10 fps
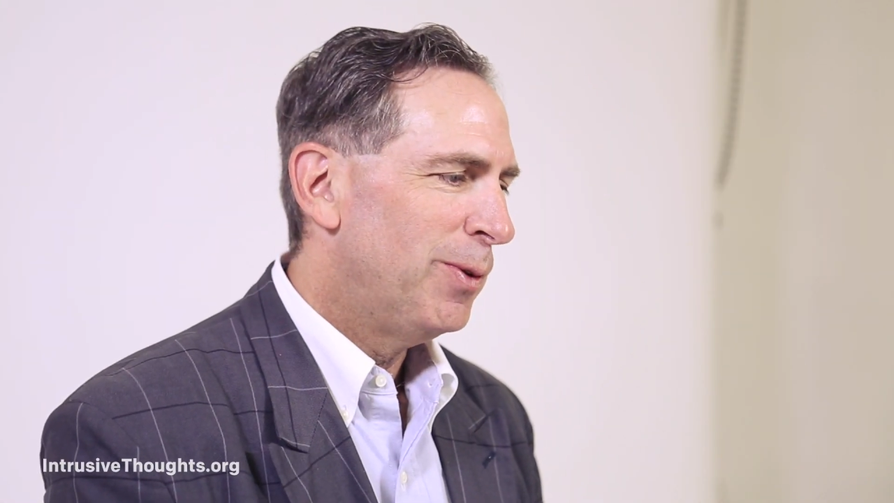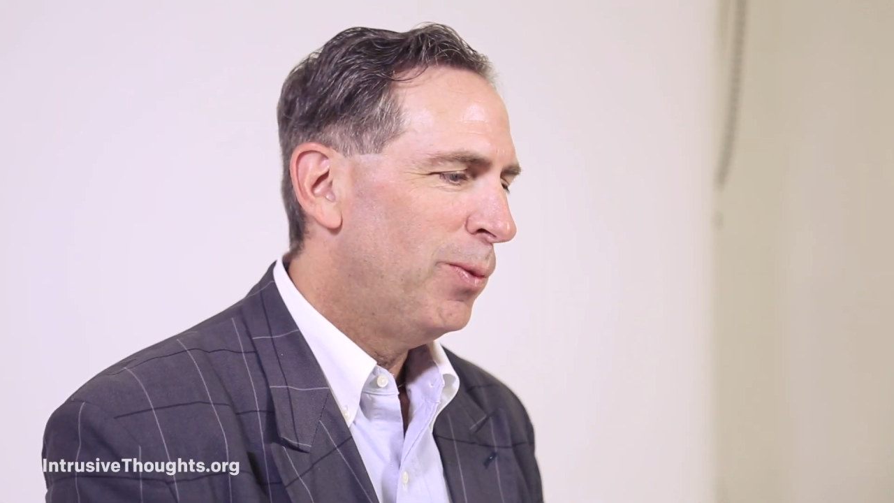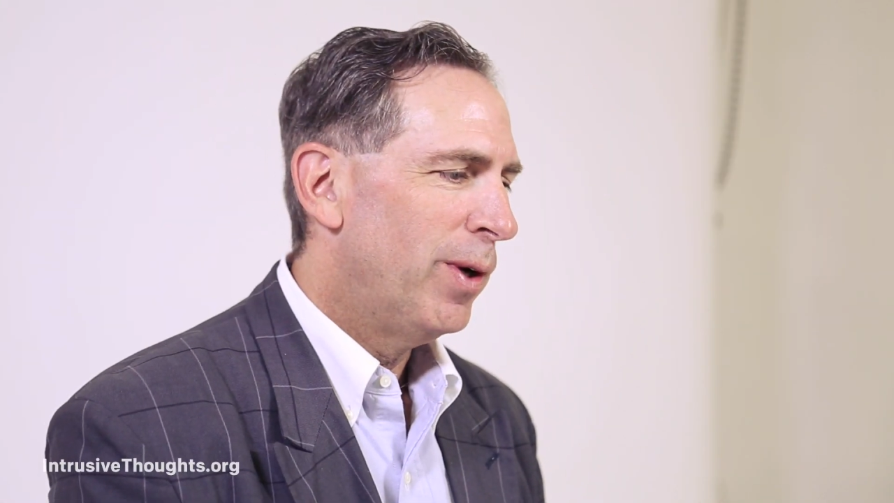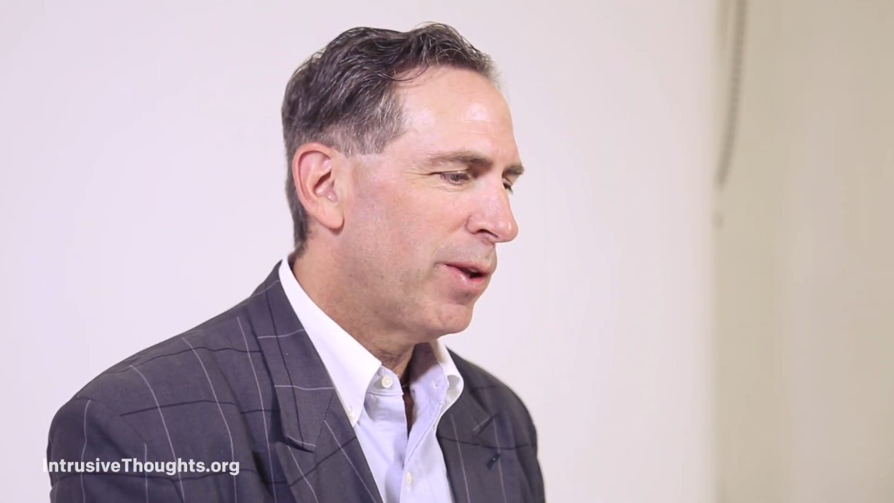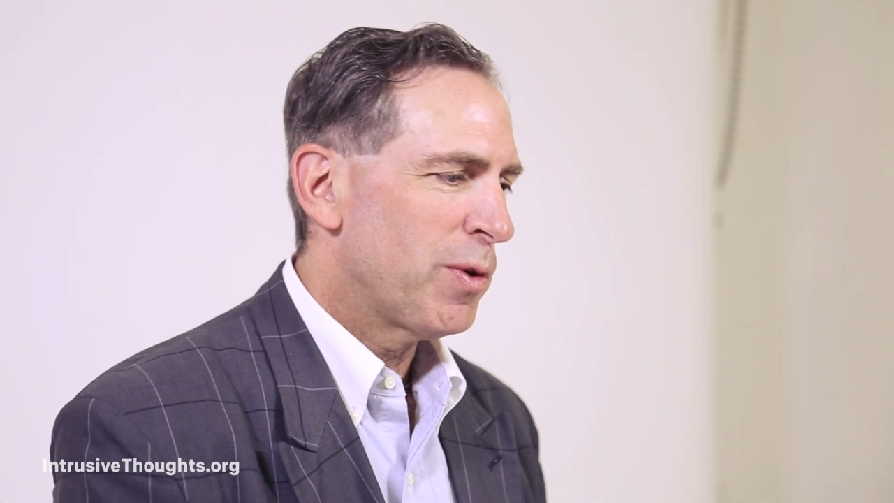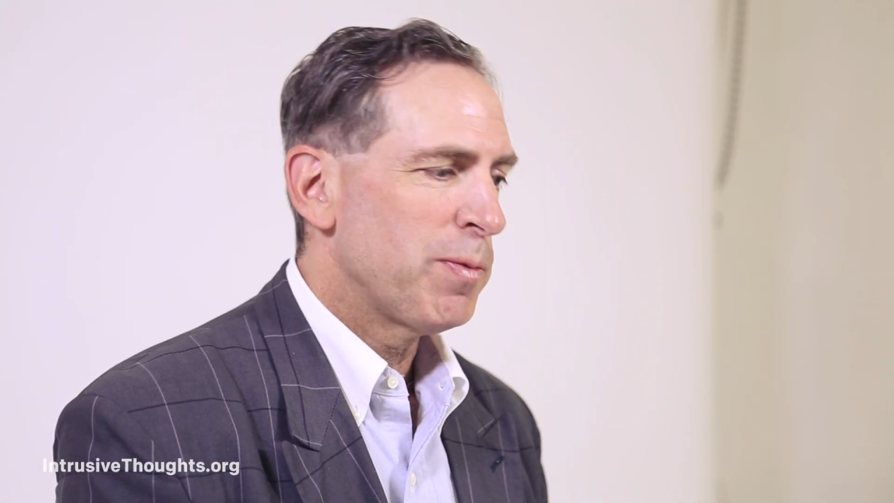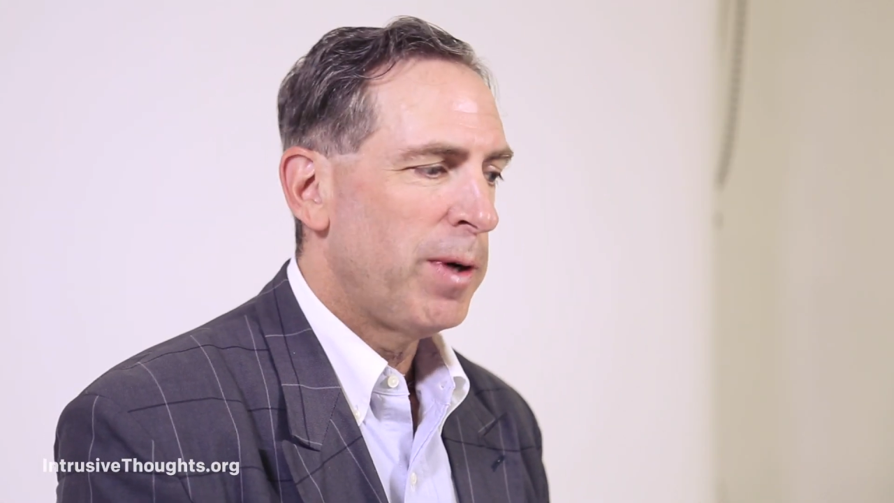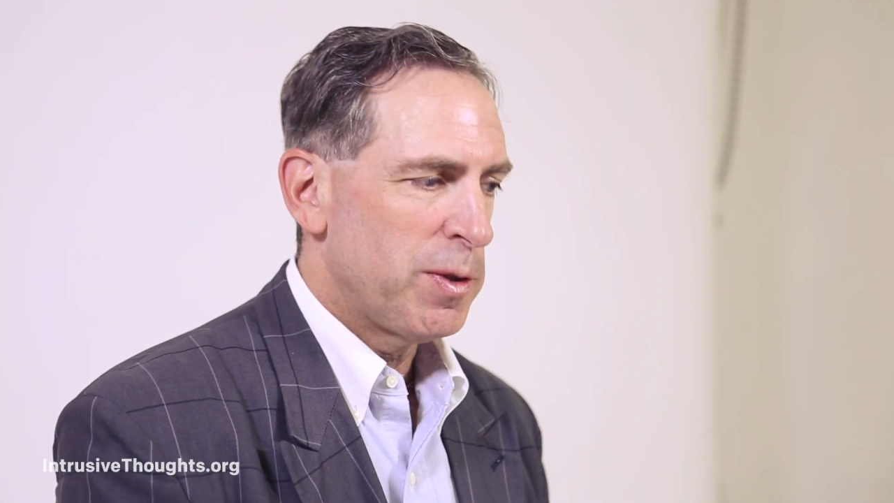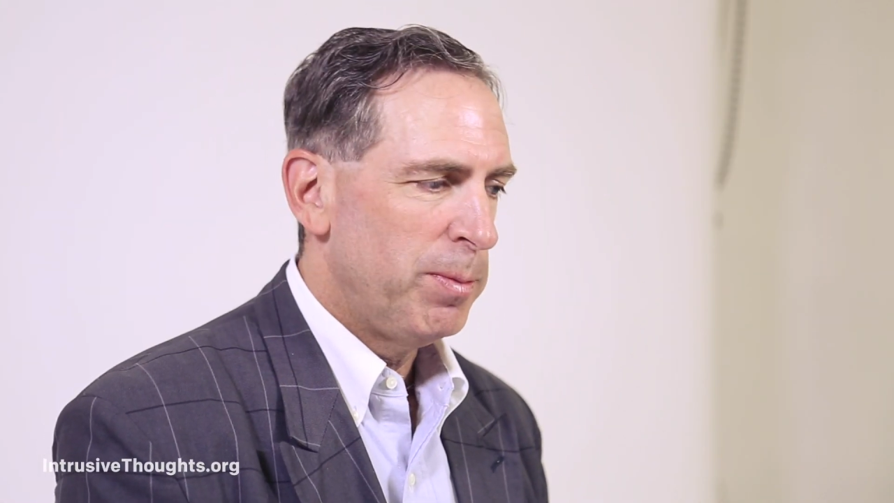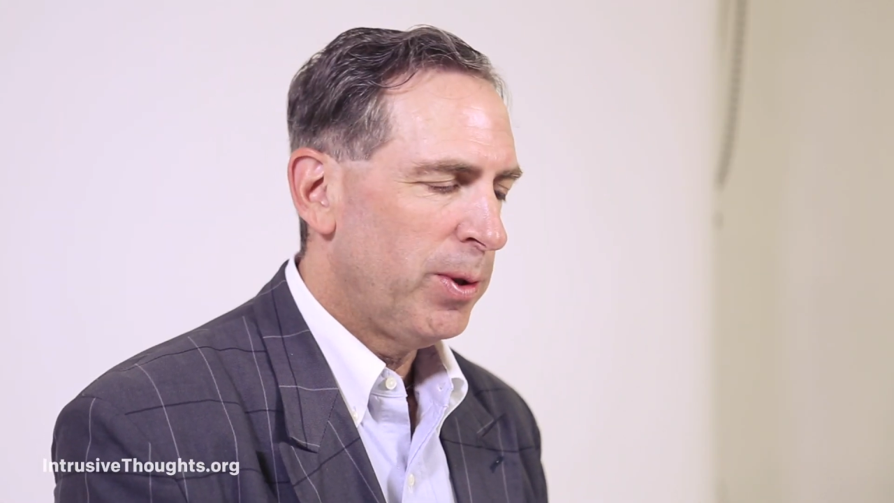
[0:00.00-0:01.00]
with
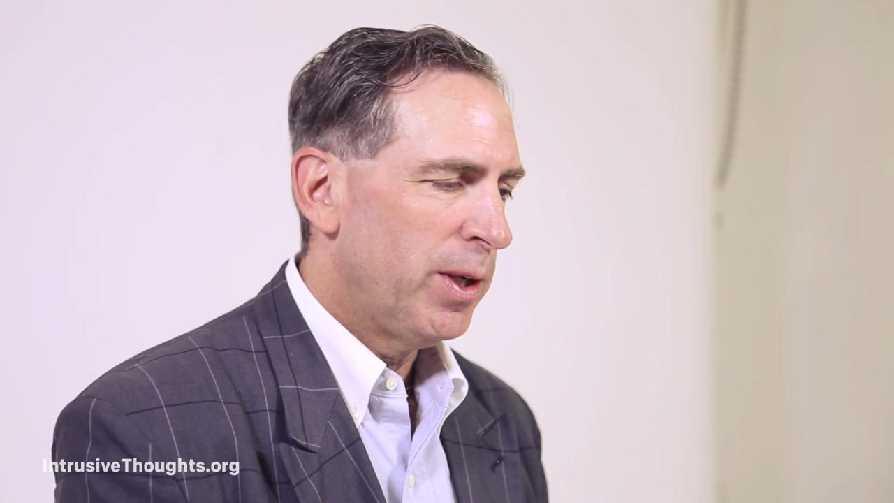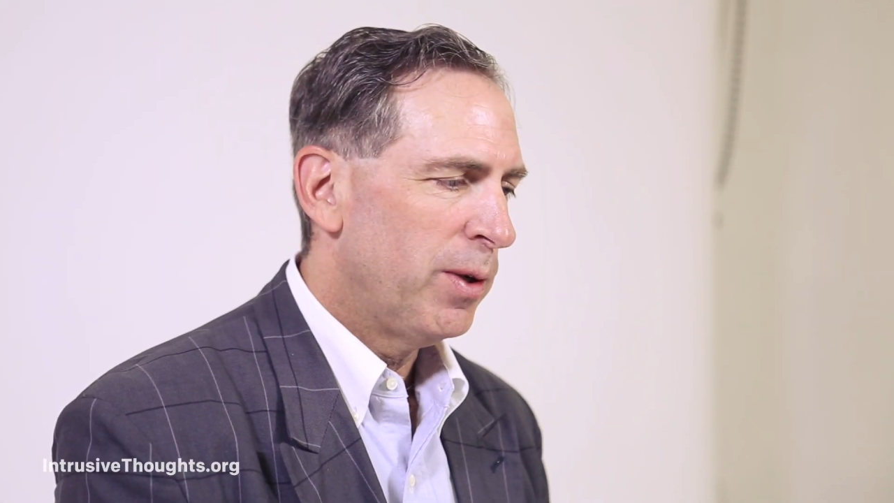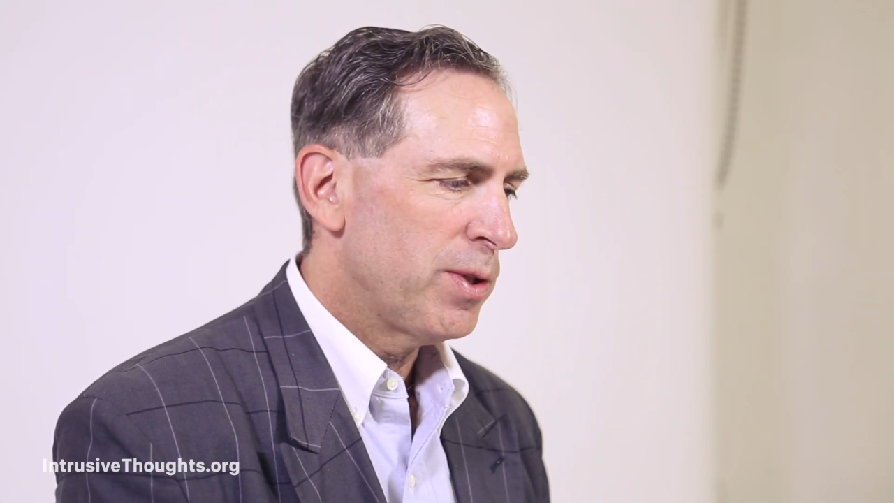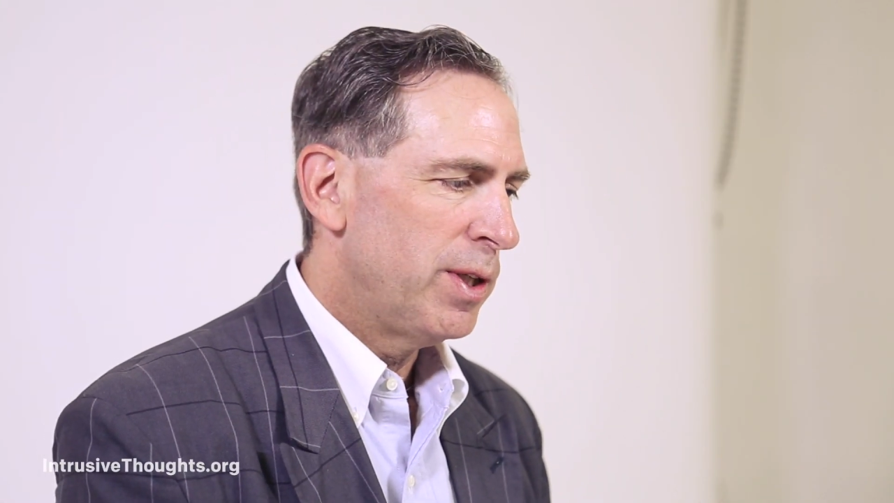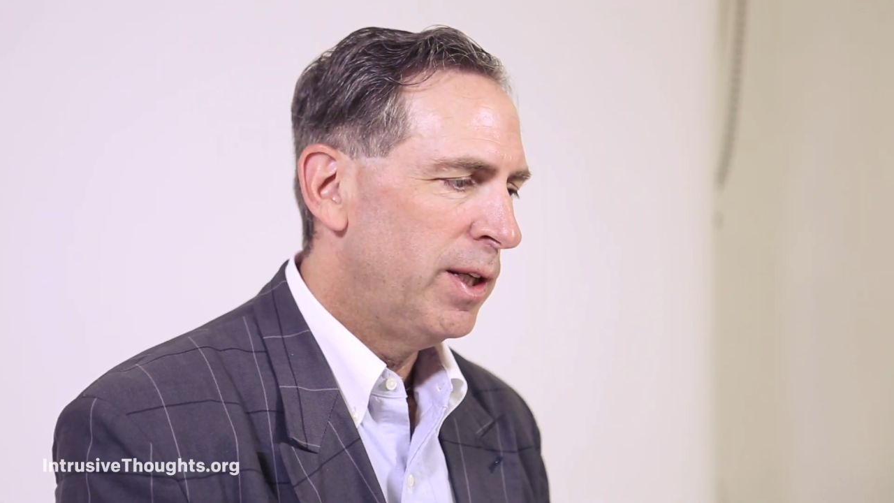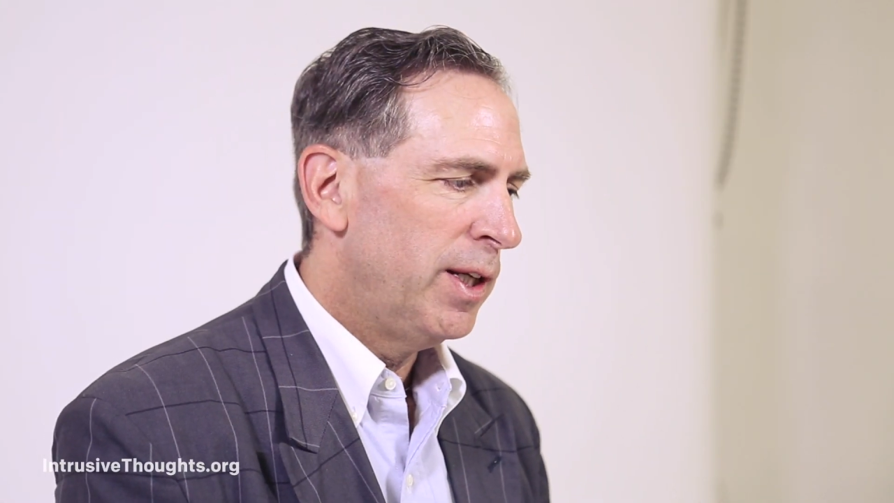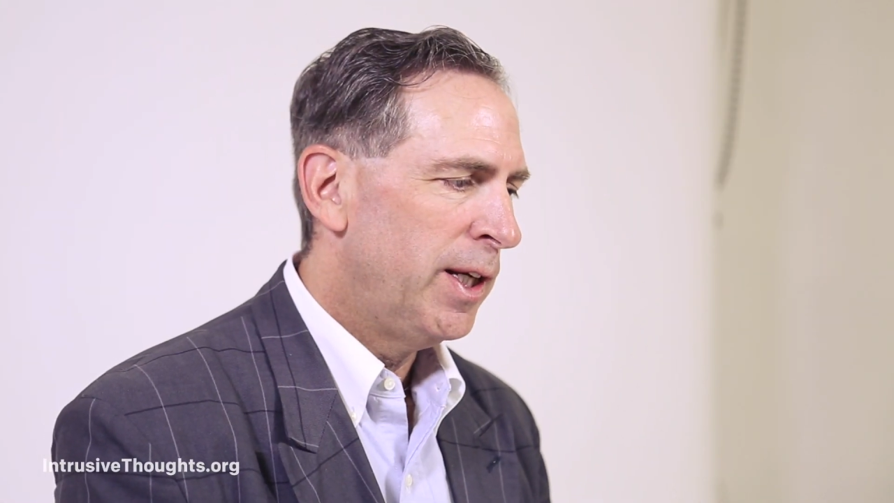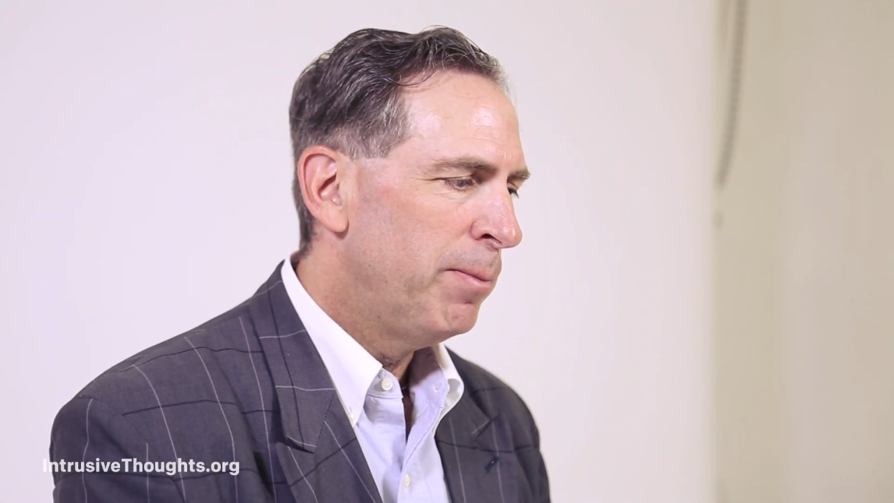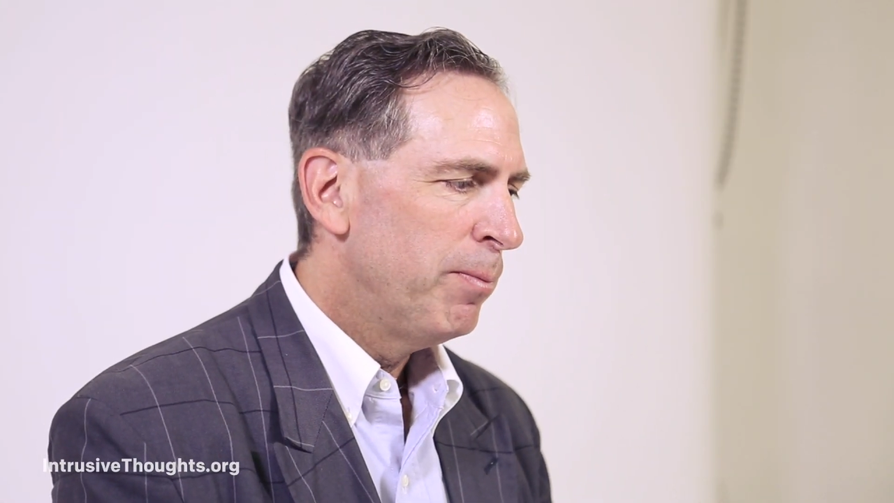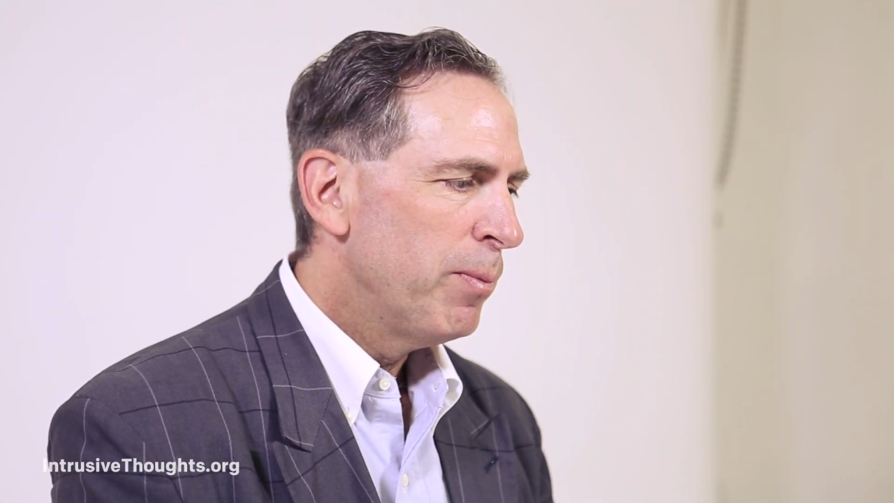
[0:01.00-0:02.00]
responsibility OCD